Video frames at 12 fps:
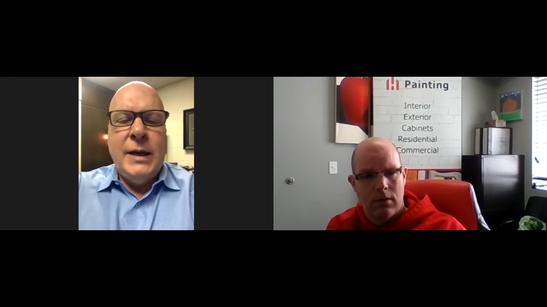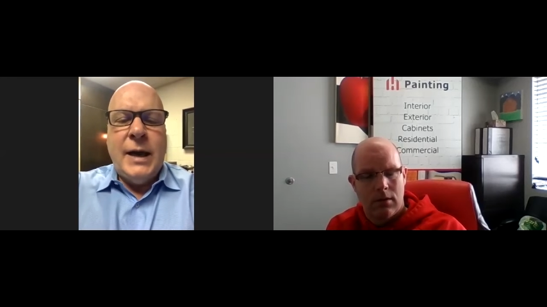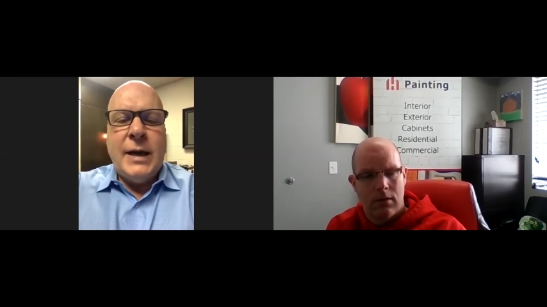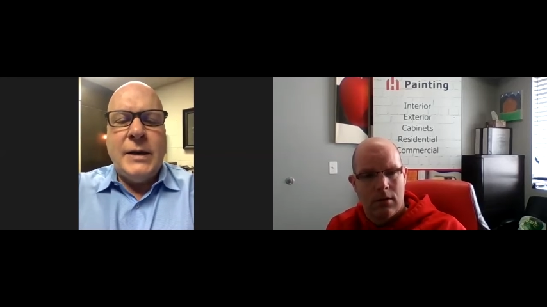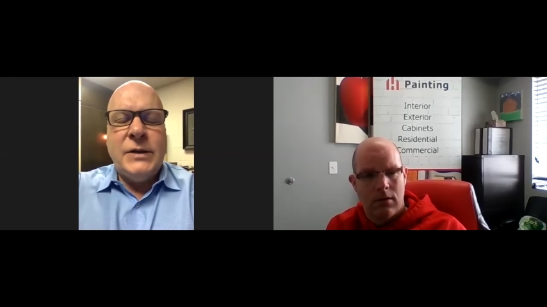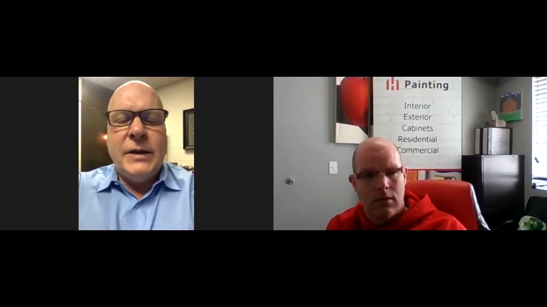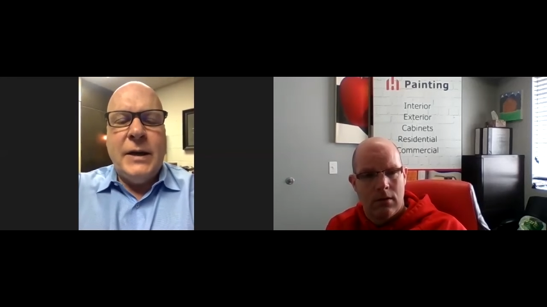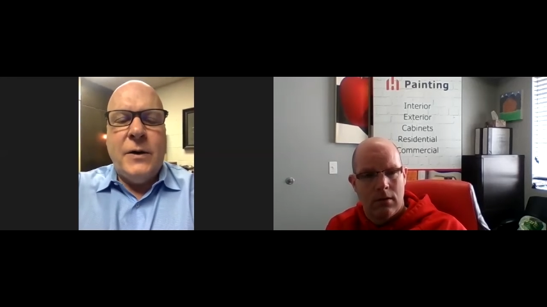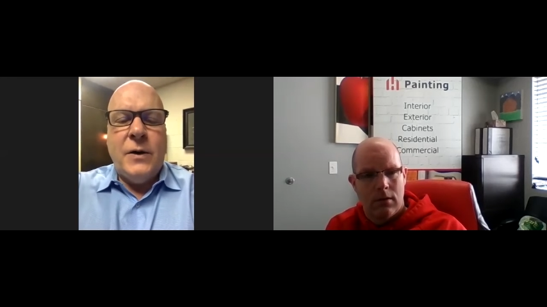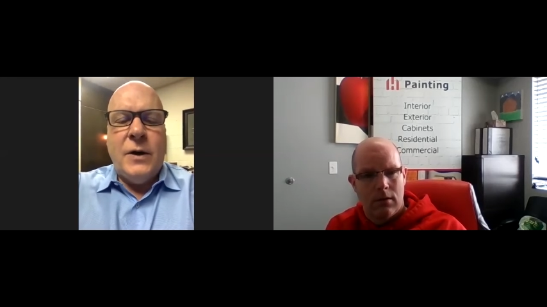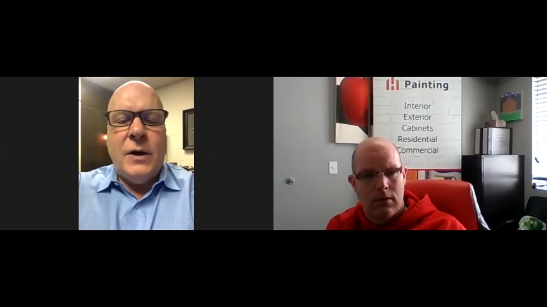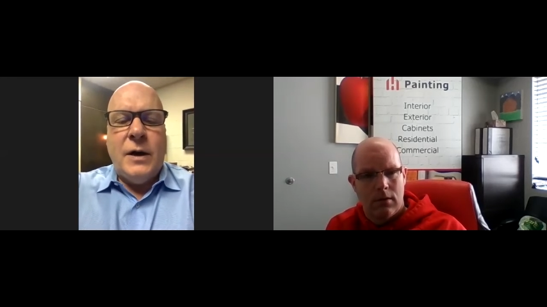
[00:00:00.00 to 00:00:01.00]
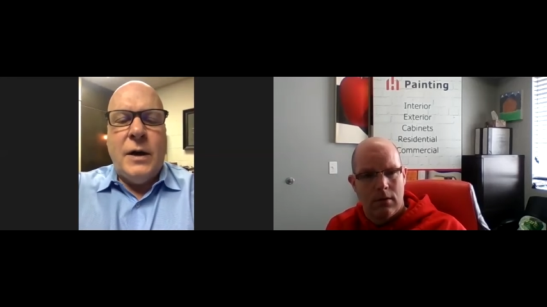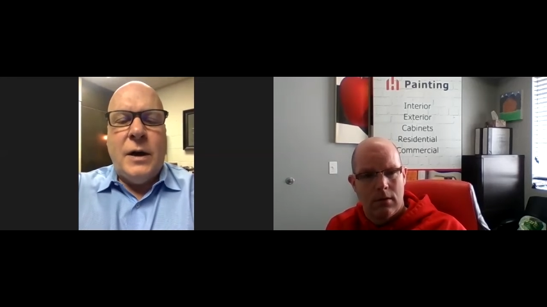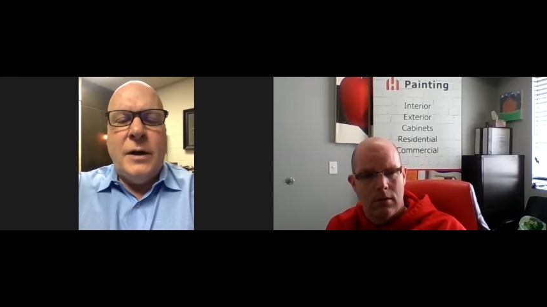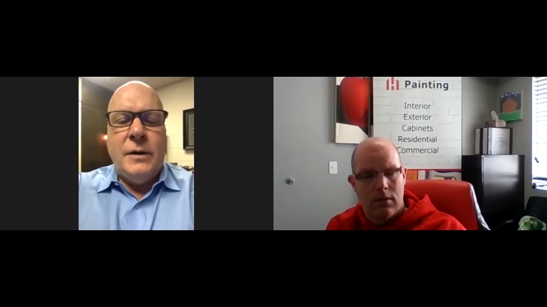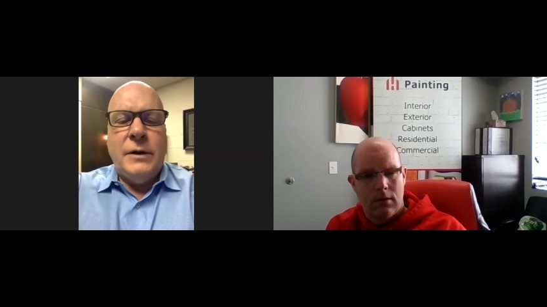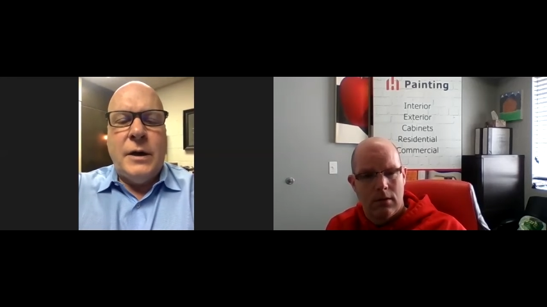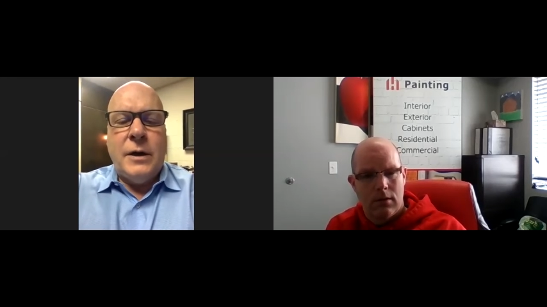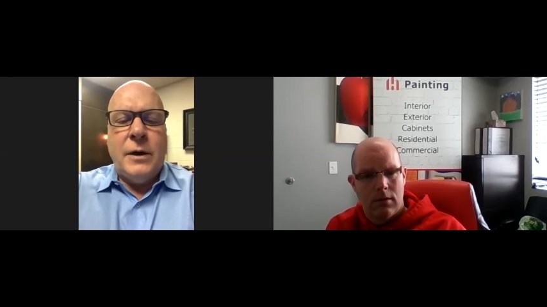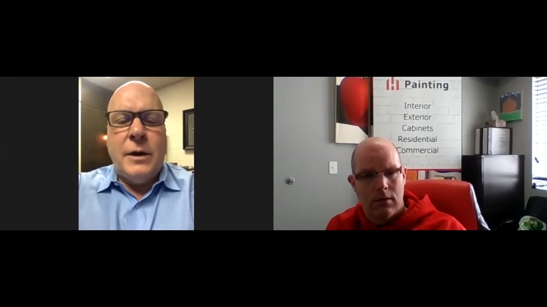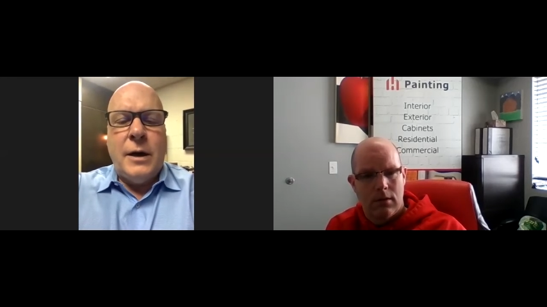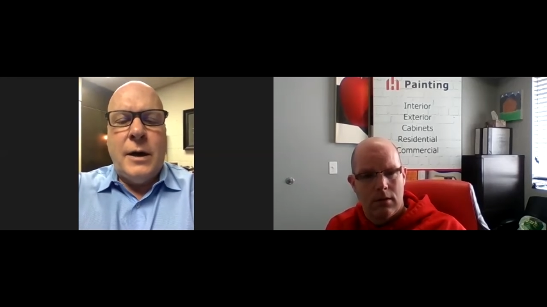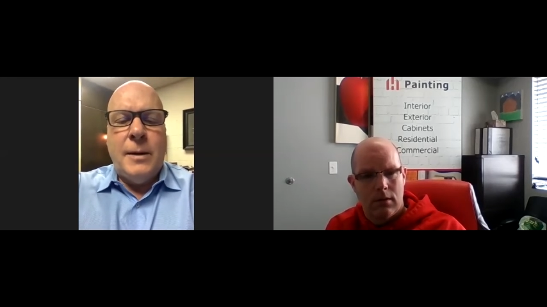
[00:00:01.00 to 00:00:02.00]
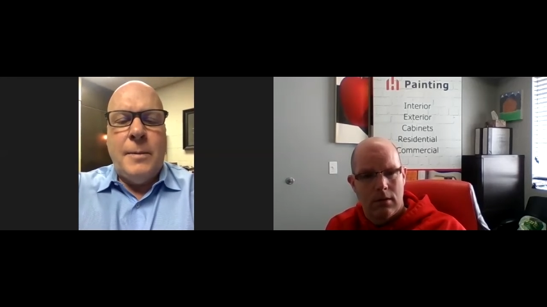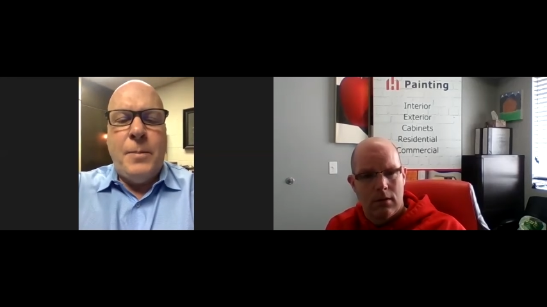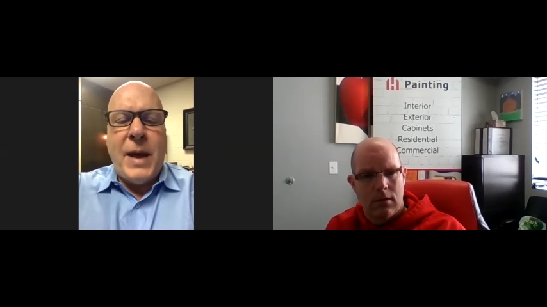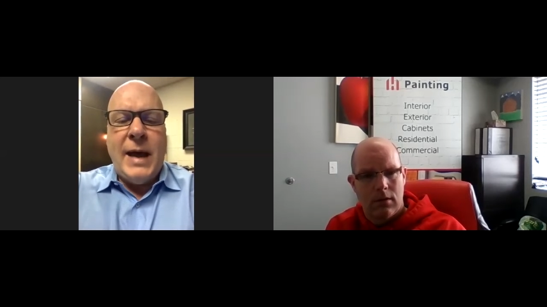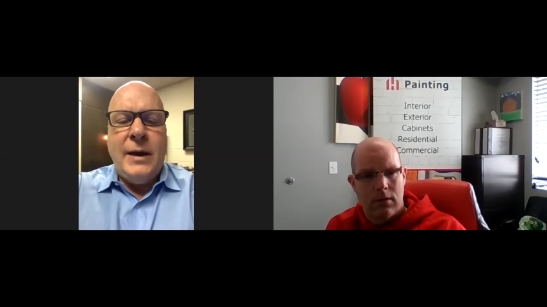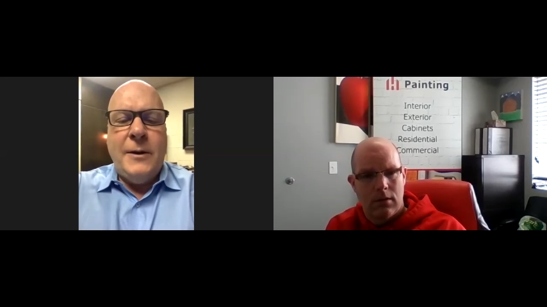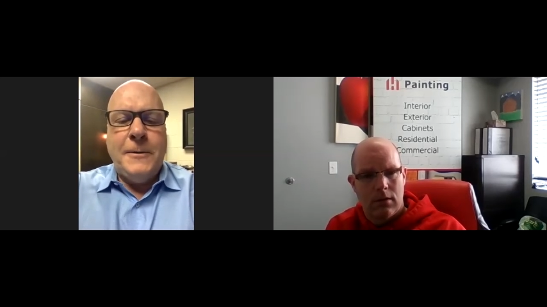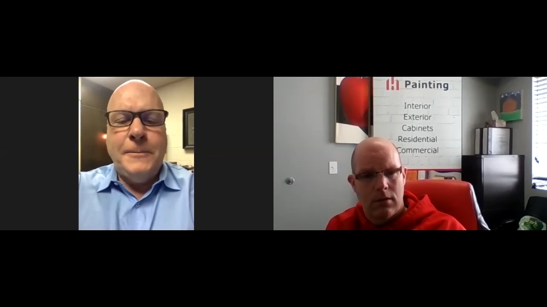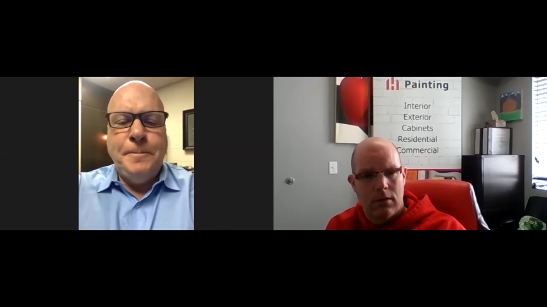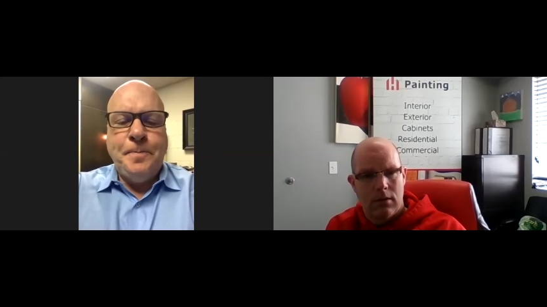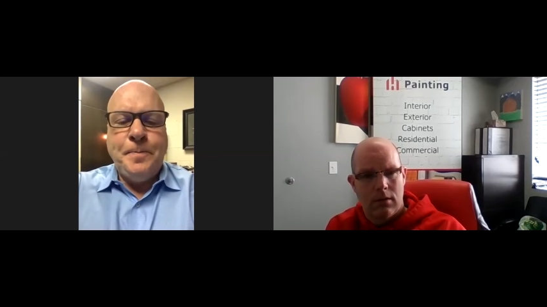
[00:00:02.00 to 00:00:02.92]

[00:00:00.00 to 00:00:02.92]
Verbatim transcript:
Speaker 1: had a singer on, on our uh, patio.